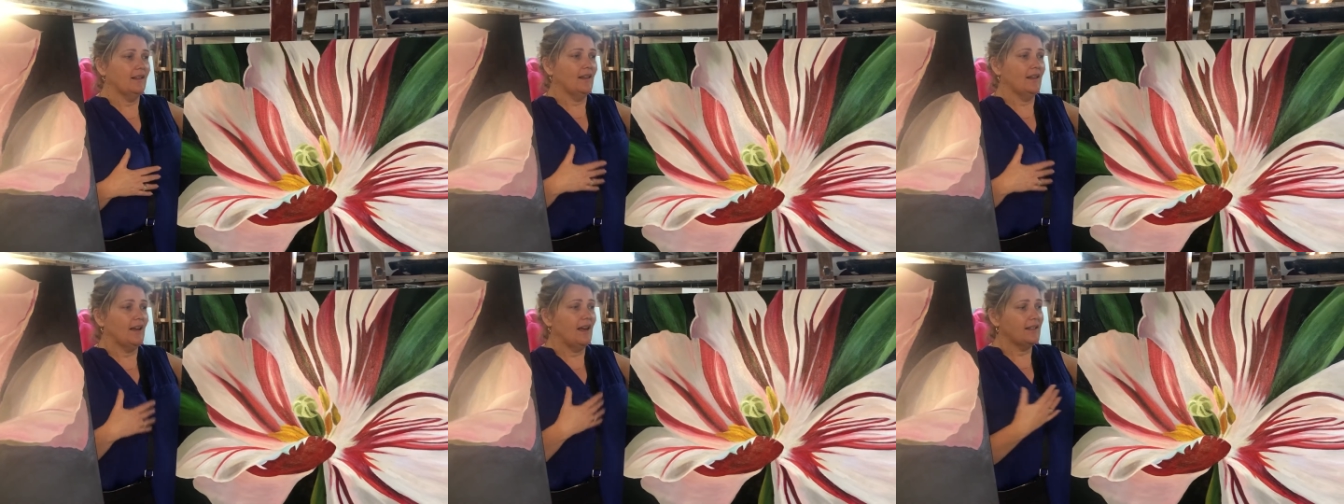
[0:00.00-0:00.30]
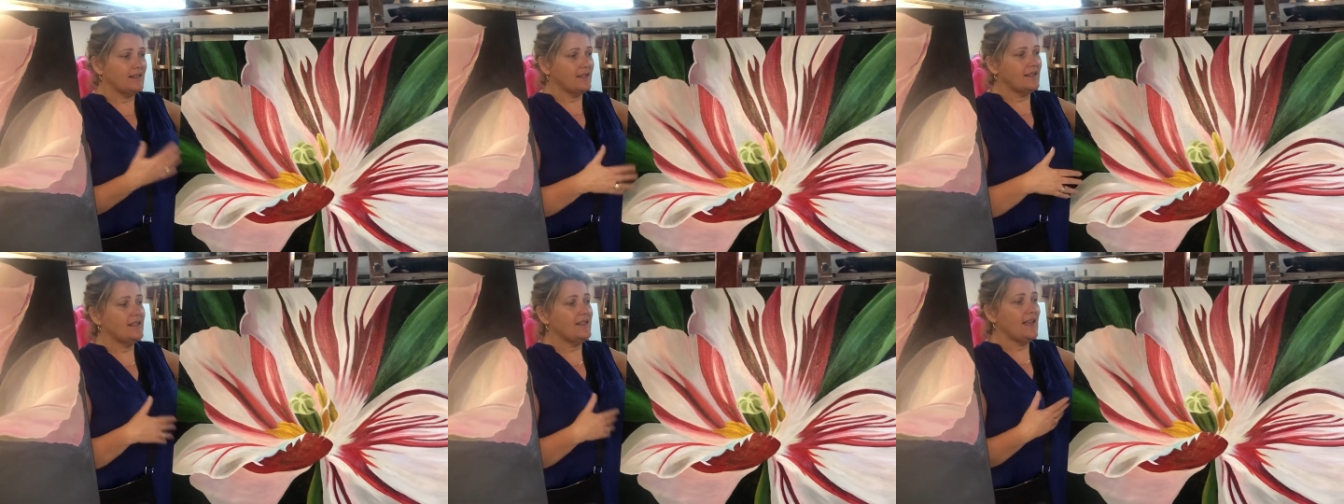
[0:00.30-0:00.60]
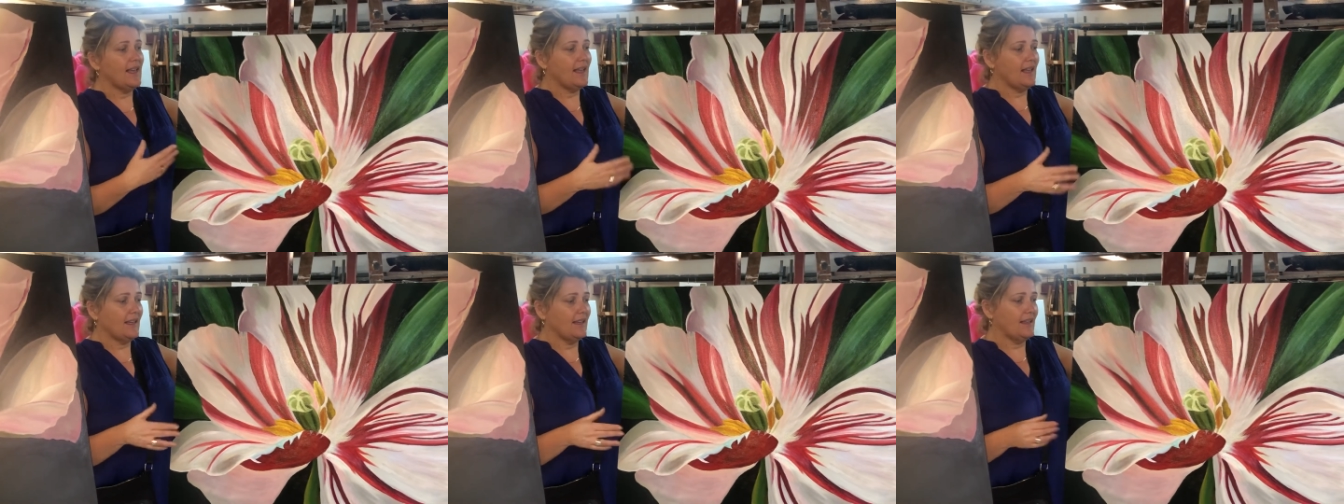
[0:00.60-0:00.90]

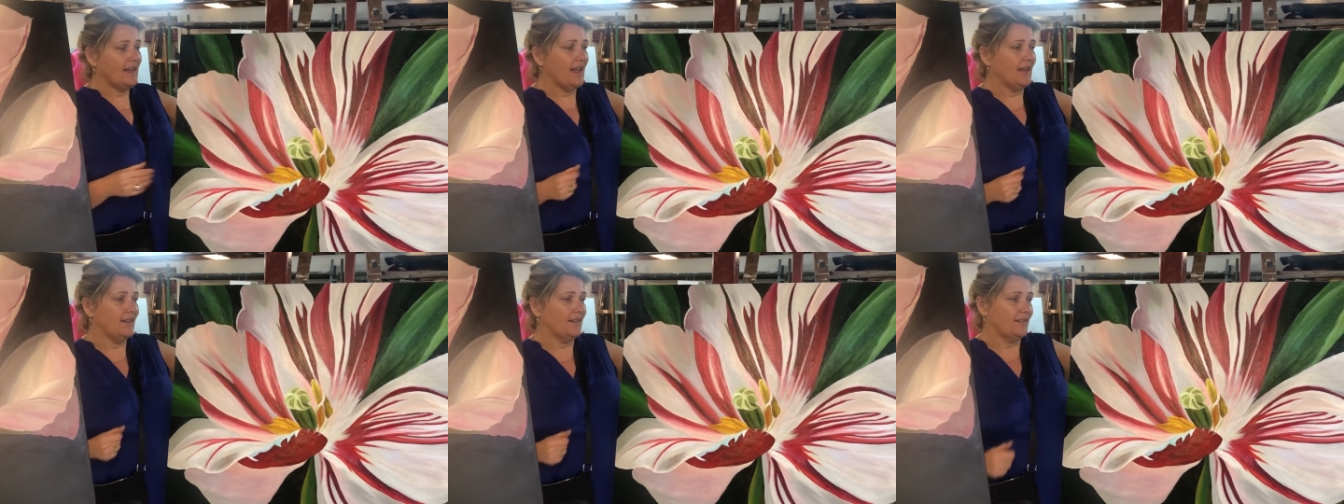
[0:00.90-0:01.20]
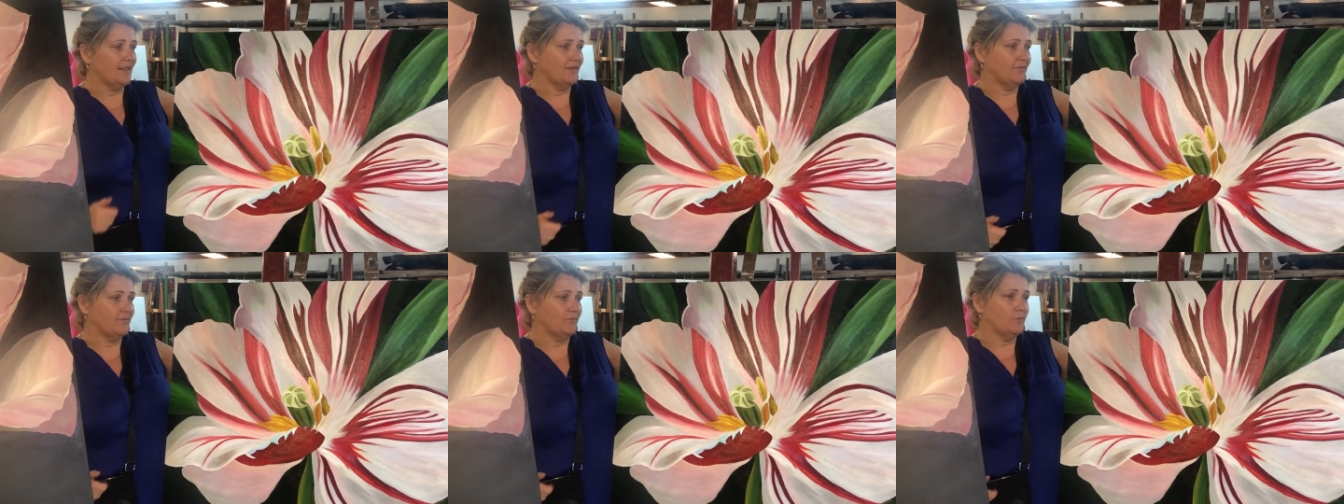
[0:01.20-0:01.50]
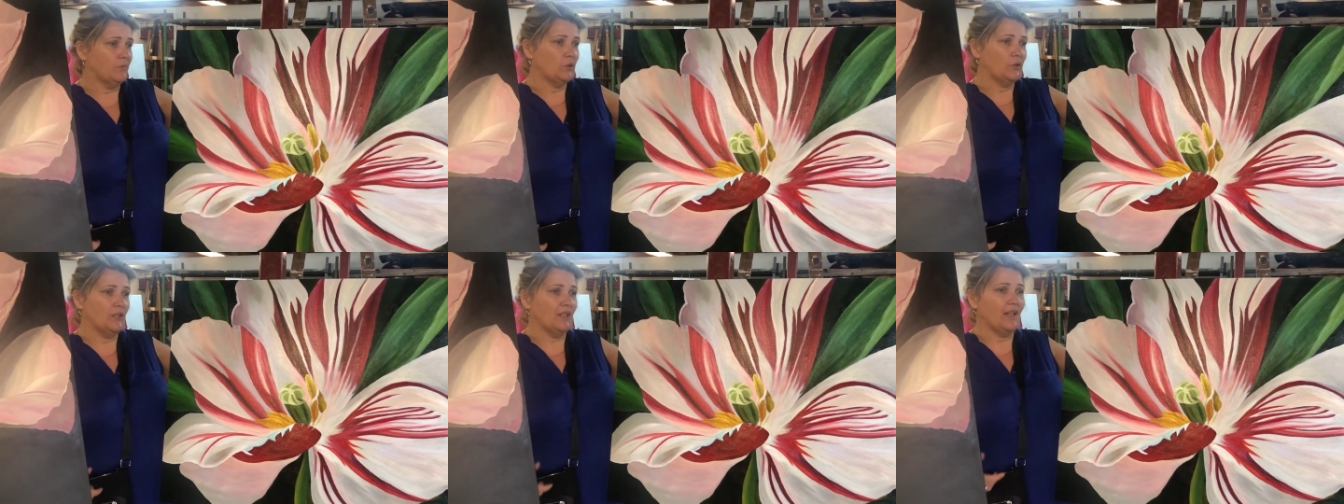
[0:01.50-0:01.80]
understand how to
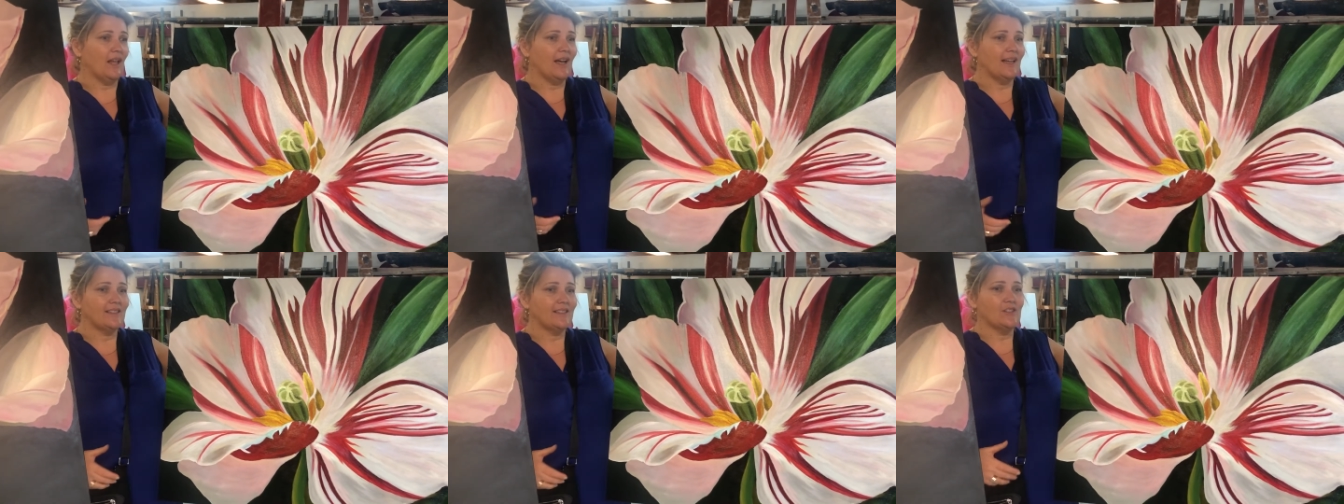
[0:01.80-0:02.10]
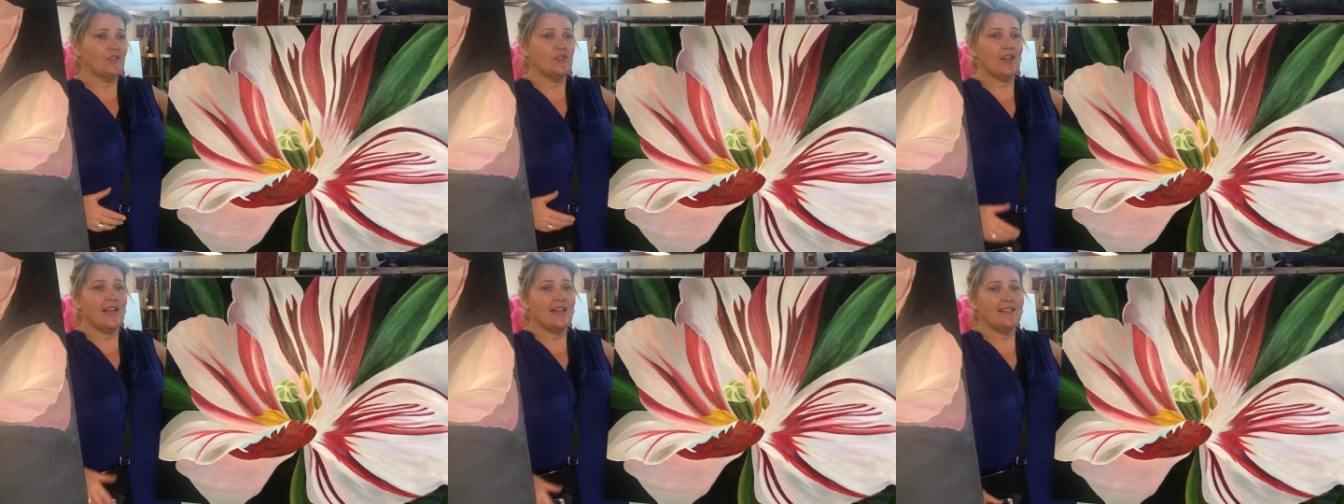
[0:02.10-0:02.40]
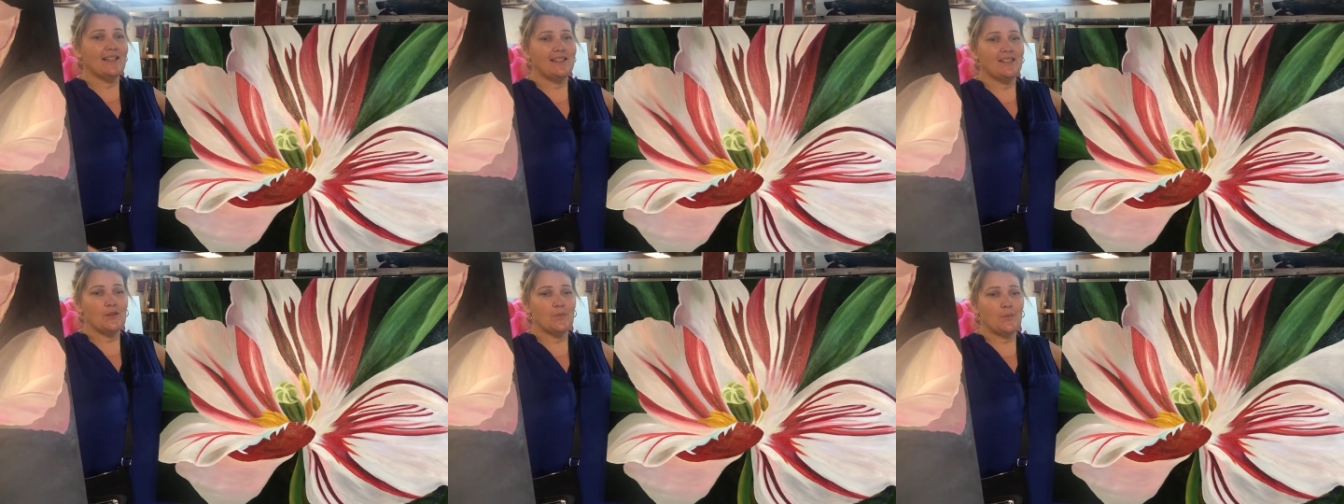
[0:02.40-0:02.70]
put light and shade
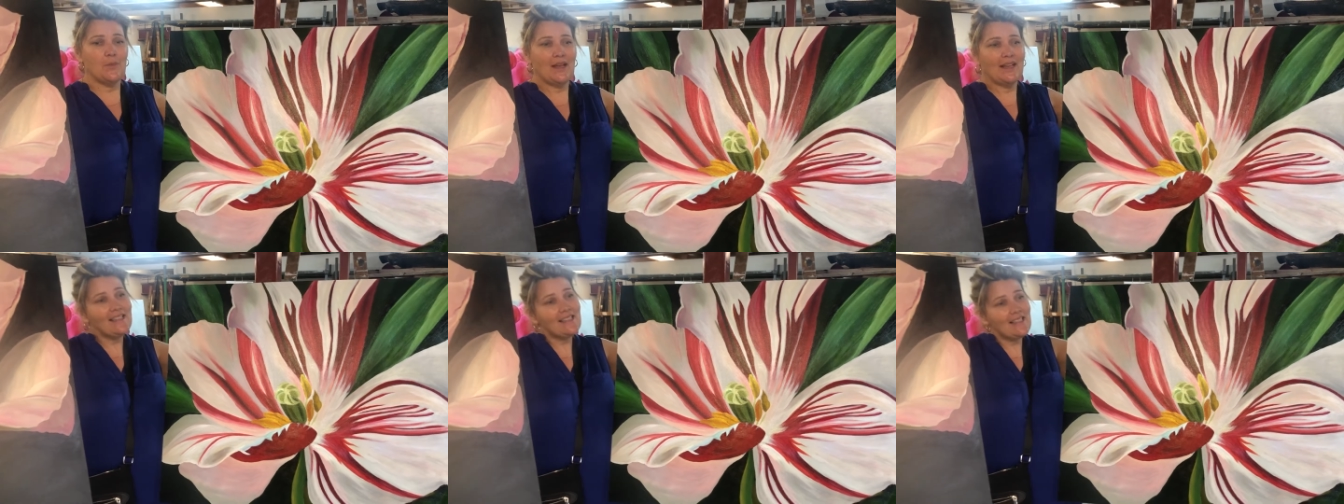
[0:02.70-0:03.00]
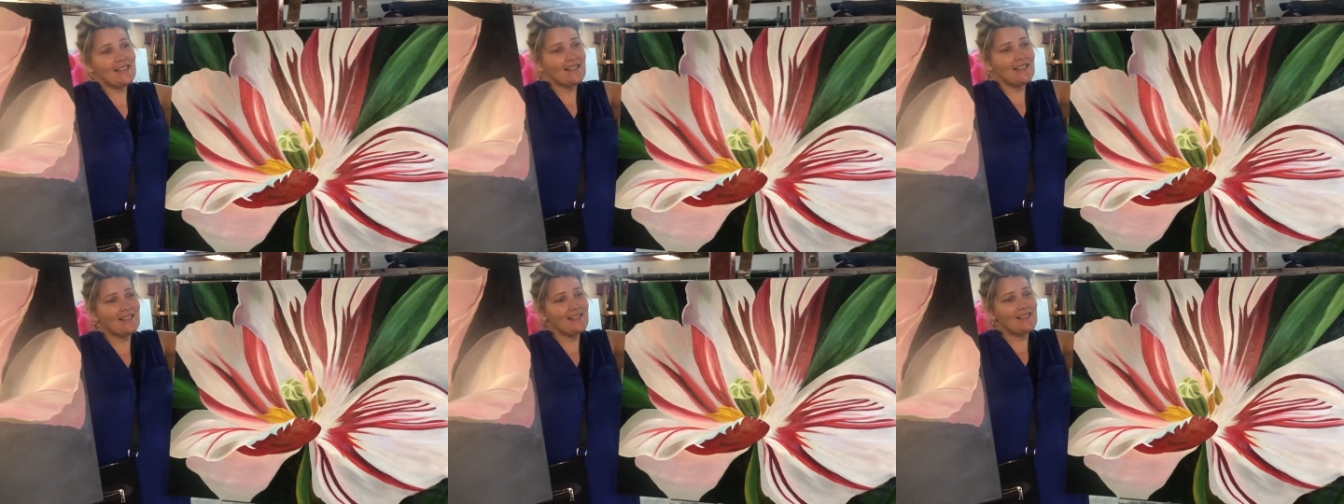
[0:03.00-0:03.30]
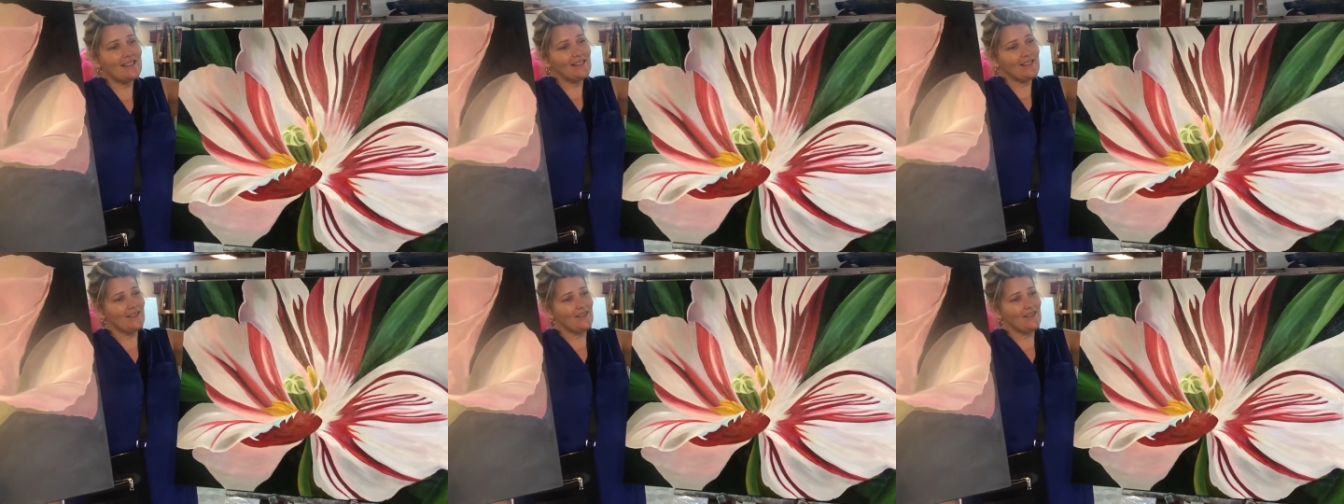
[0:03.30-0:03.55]
into paintings